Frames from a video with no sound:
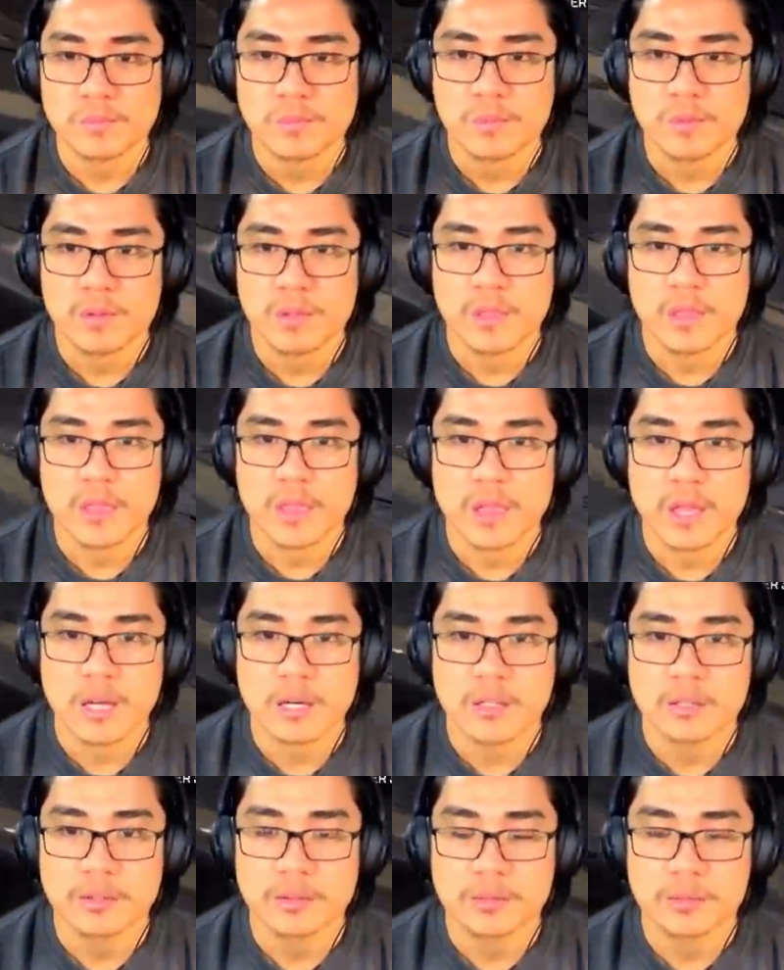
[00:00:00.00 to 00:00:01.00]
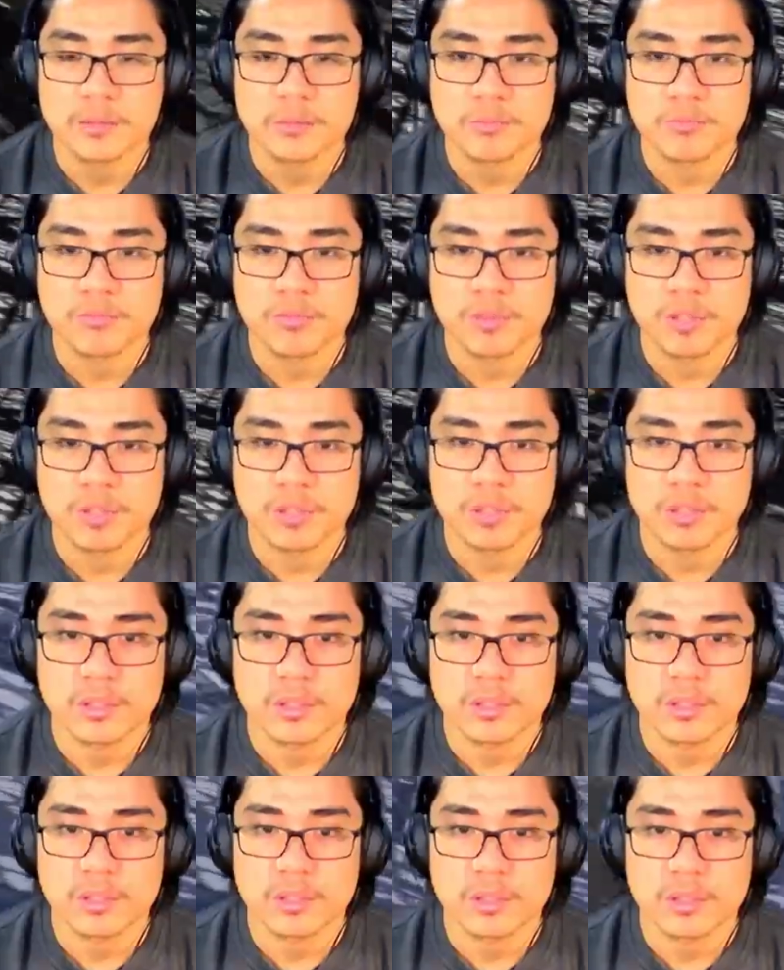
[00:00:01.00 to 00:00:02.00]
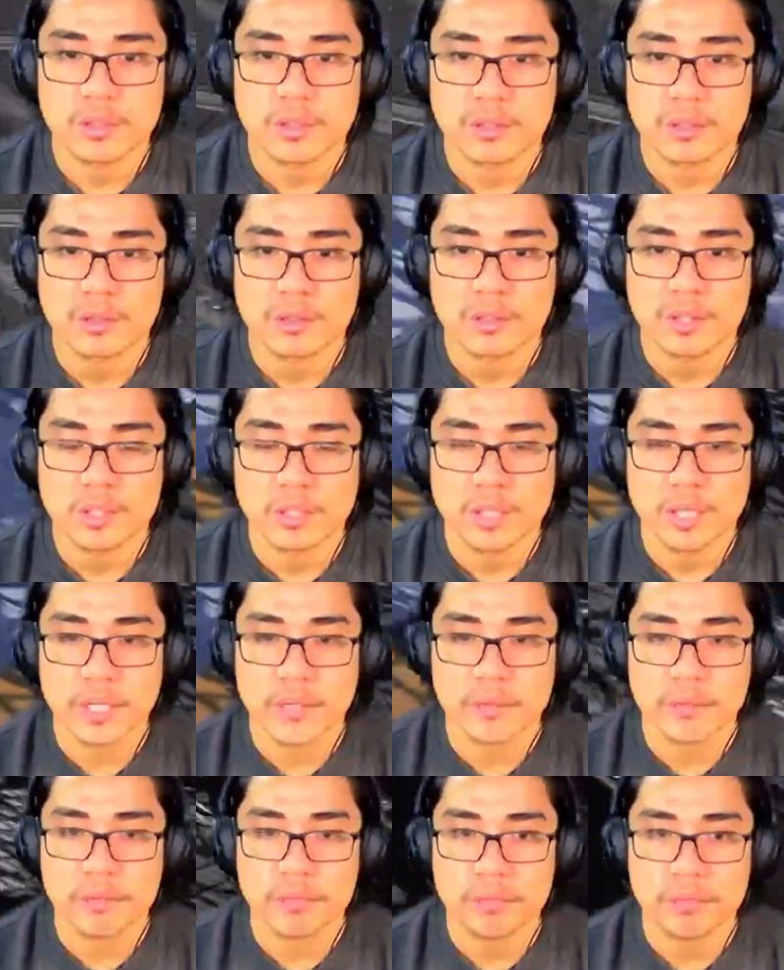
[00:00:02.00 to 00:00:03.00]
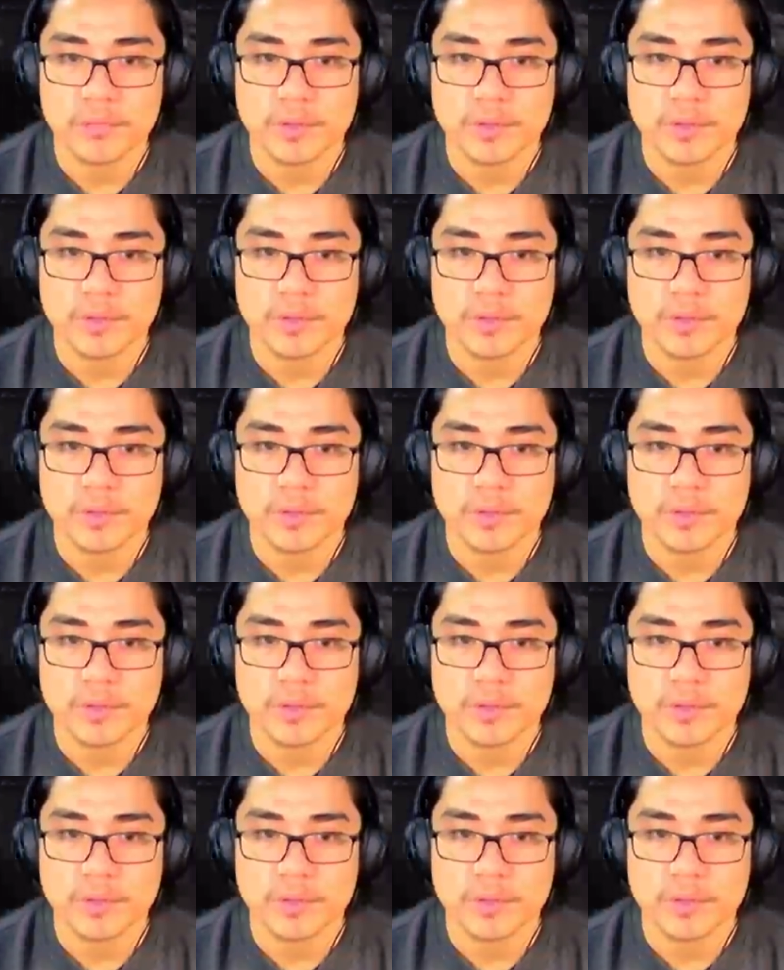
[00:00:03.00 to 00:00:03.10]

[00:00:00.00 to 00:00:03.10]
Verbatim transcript: got scanned from up top. Okay.